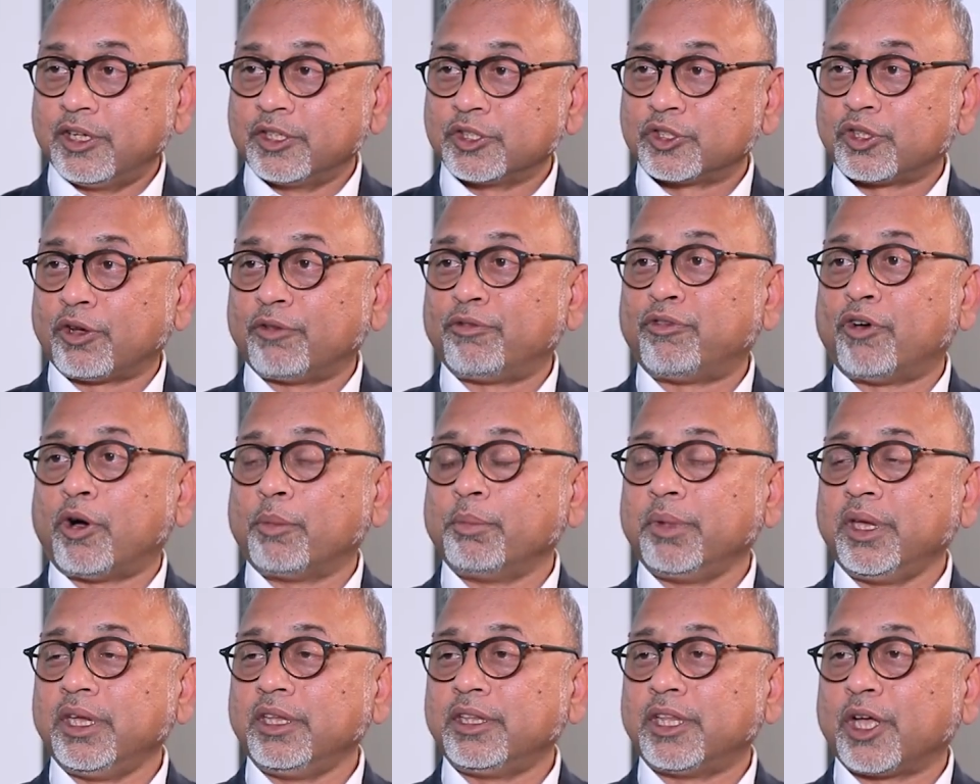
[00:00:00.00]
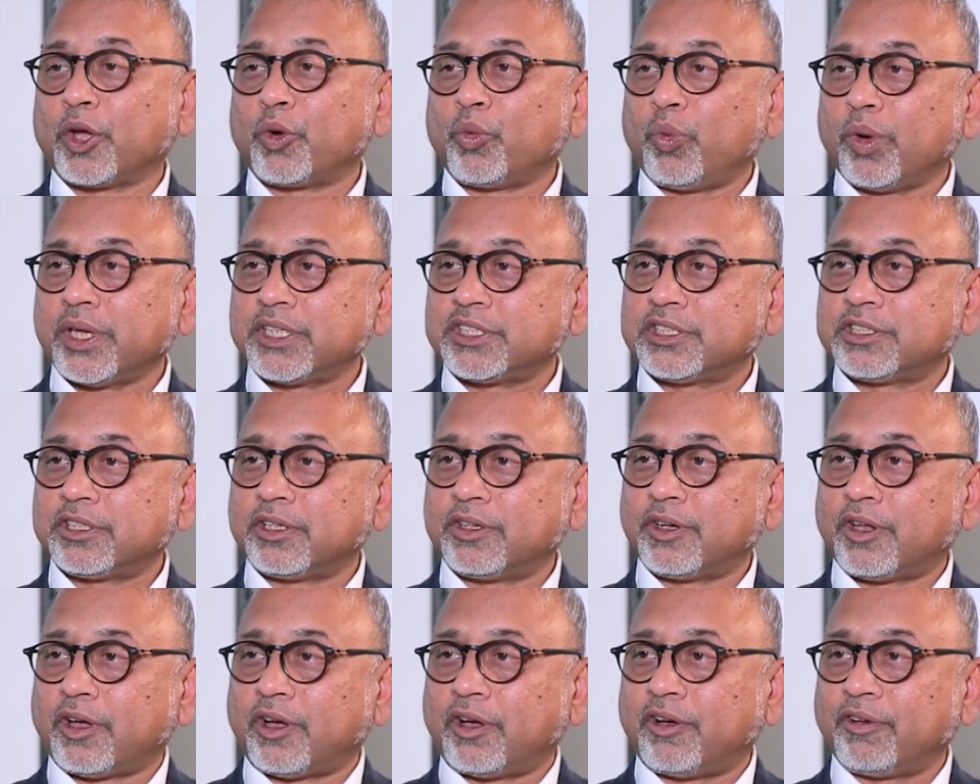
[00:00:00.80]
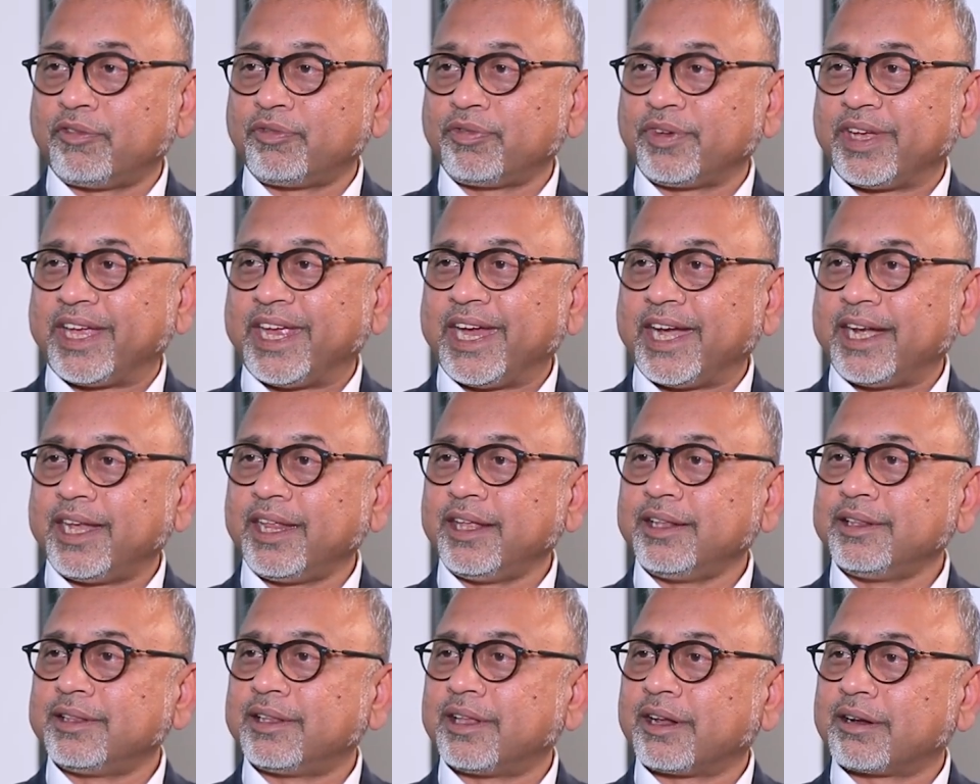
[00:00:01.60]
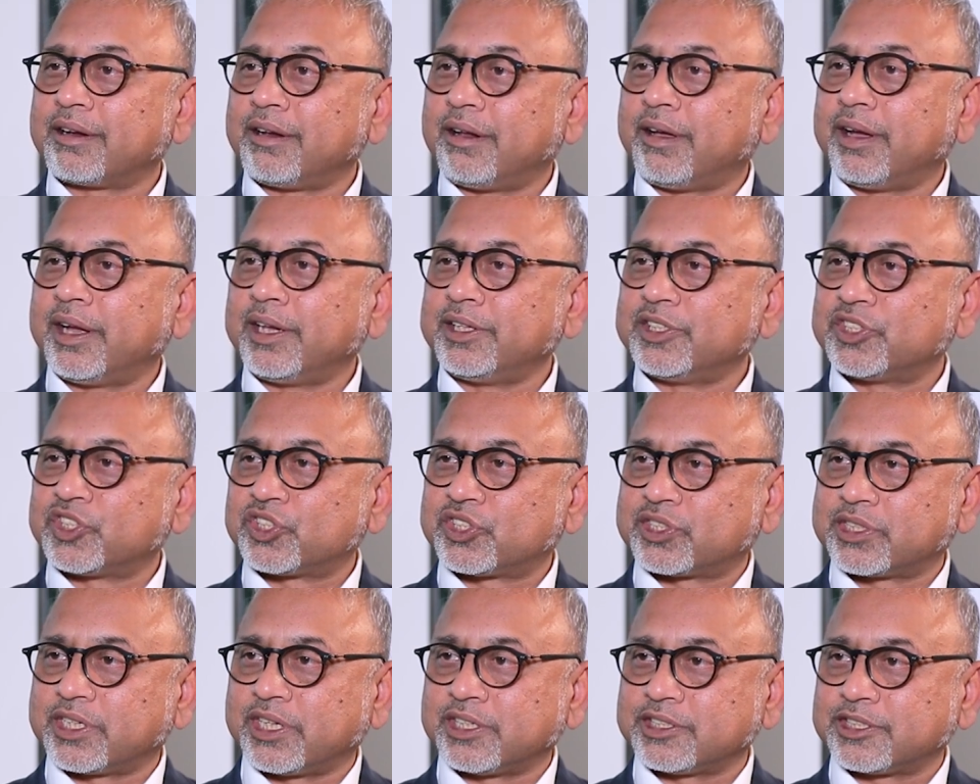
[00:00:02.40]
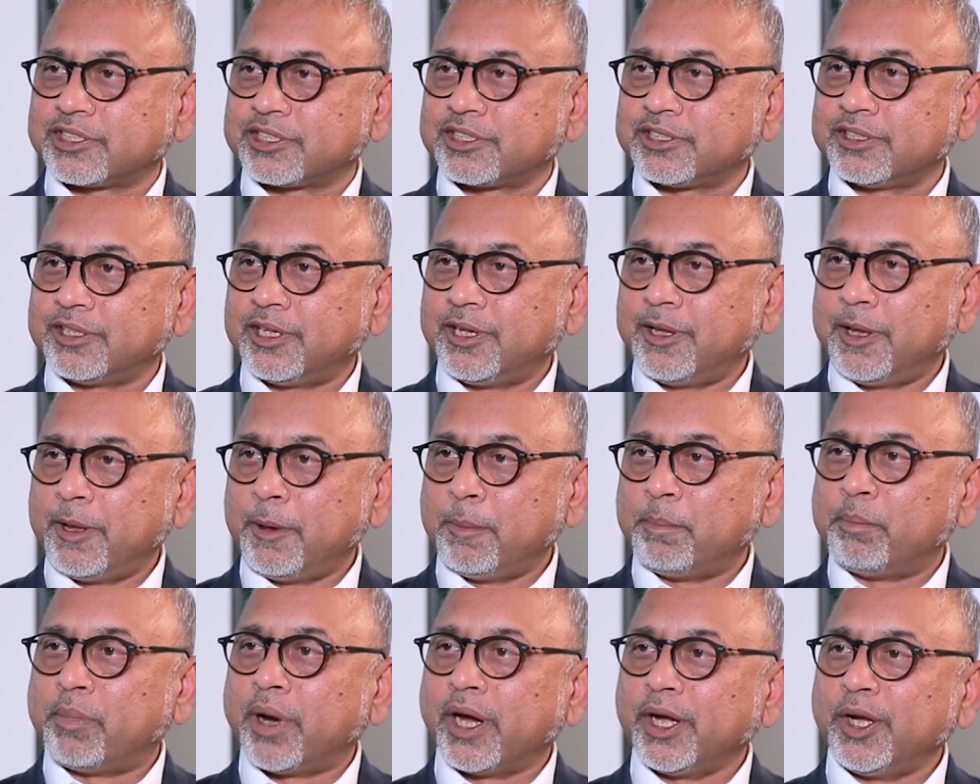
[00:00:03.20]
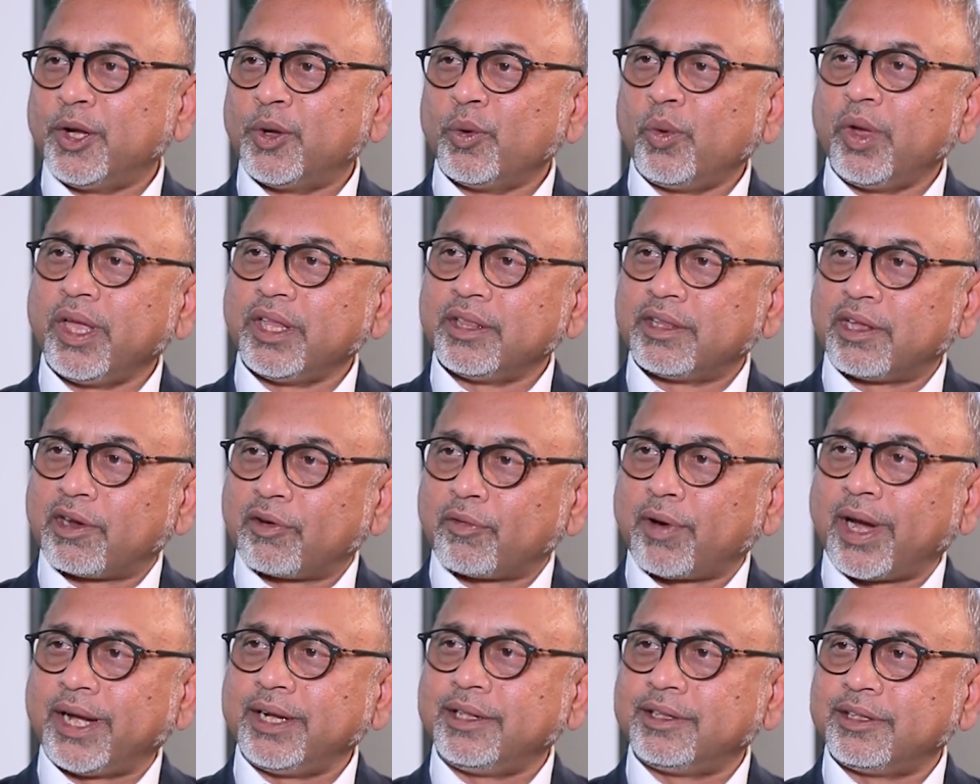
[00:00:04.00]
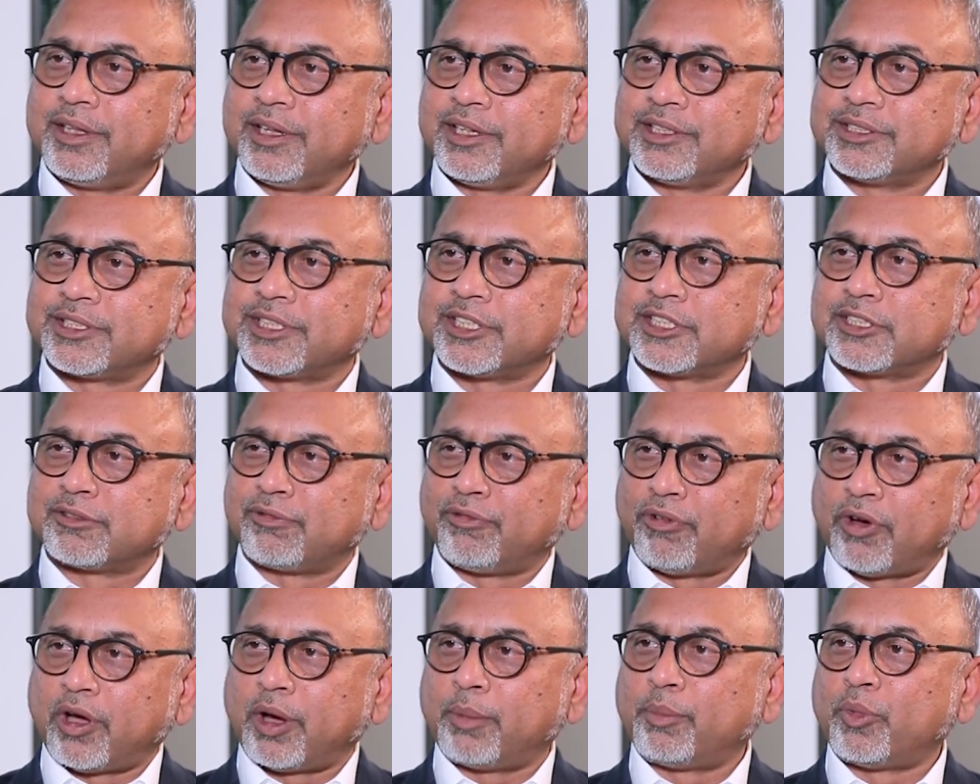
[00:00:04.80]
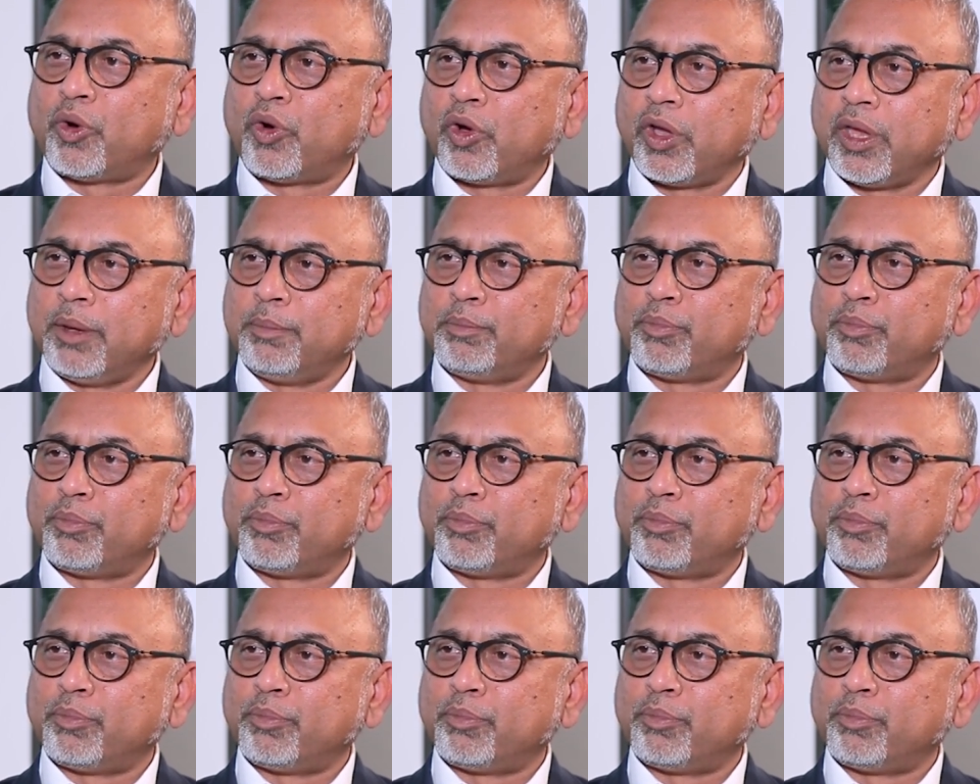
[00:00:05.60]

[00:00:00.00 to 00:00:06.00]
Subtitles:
So for me, the question of getting the client's trust by doing the right things is far more